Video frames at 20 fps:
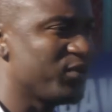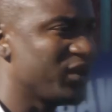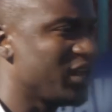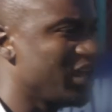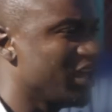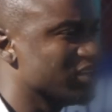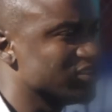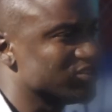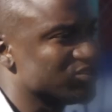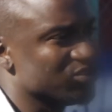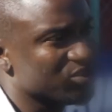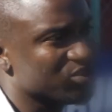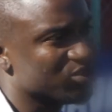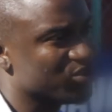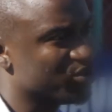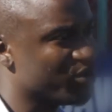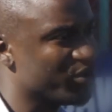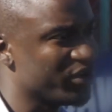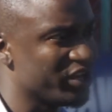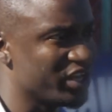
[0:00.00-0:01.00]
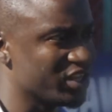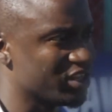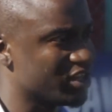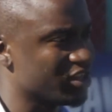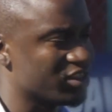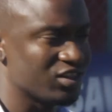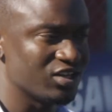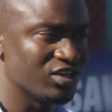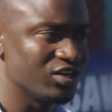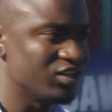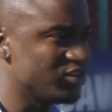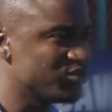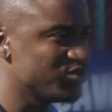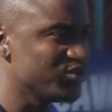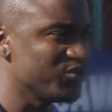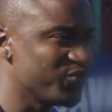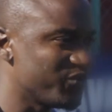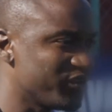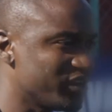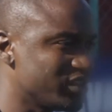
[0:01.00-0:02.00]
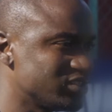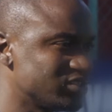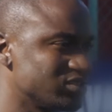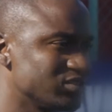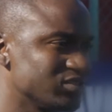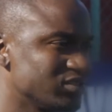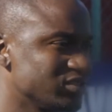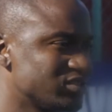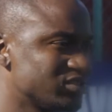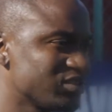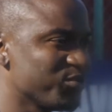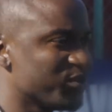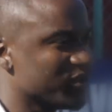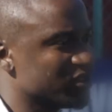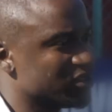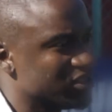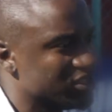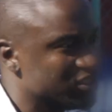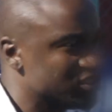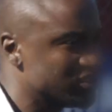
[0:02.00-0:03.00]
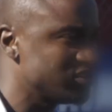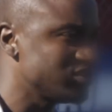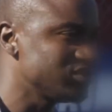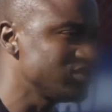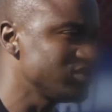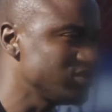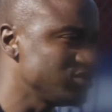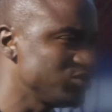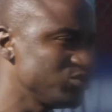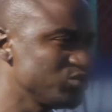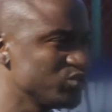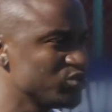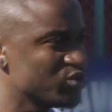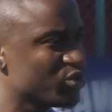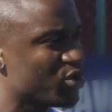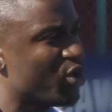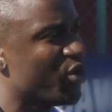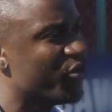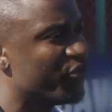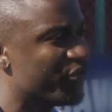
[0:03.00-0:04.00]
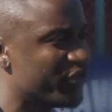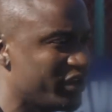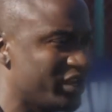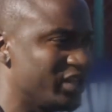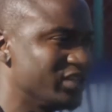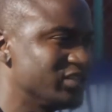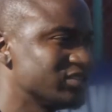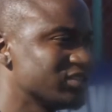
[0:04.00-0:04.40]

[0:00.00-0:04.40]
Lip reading: players not knowing that they need to invest. It's about this juju covenant.